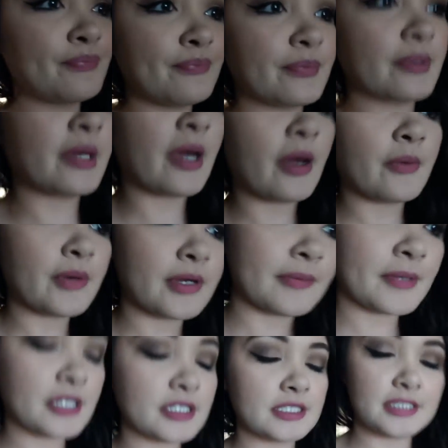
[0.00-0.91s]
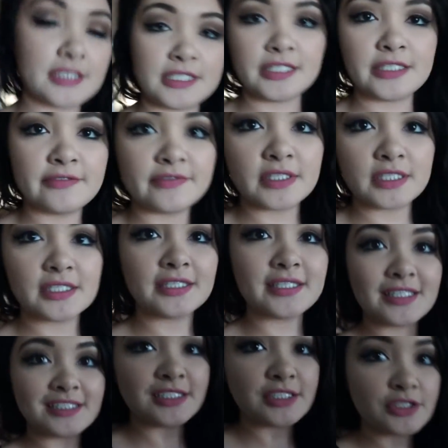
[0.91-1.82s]
But yeah, we're about to leave in a
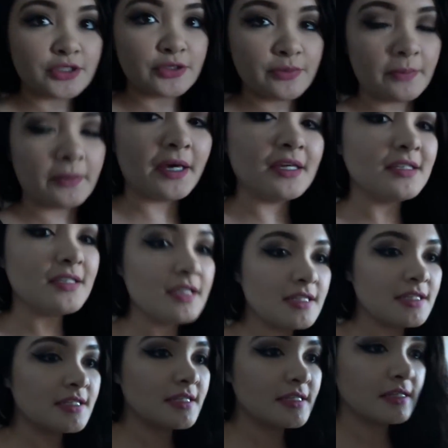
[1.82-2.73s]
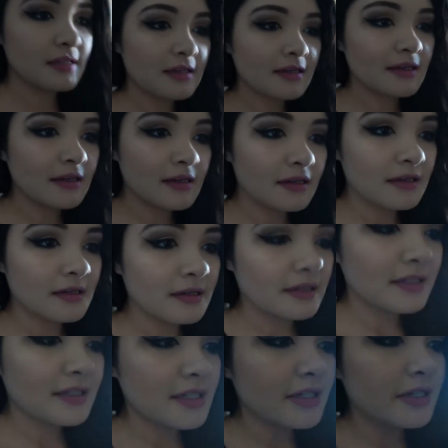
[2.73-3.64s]
little bit.
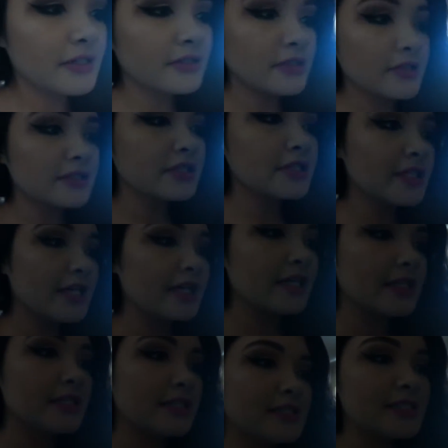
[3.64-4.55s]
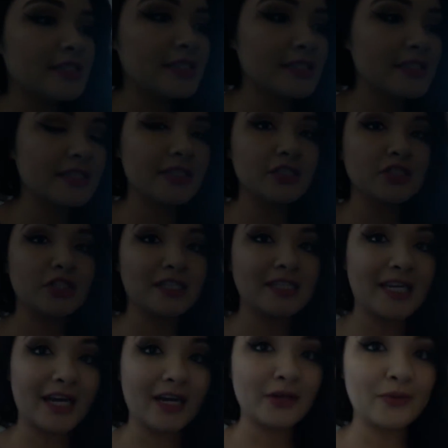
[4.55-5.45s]
So yeah, this is the
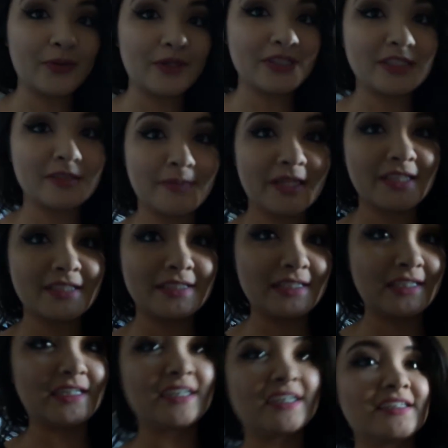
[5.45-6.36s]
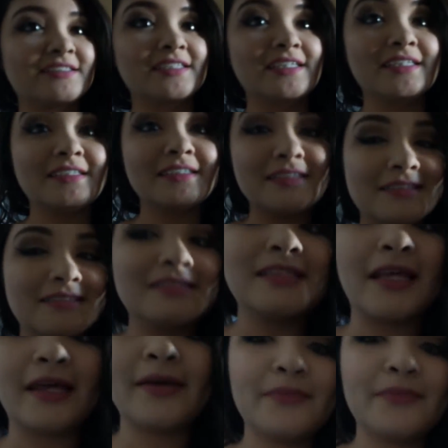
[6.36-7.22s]
dress. I had to wear Spanx, like I said, because,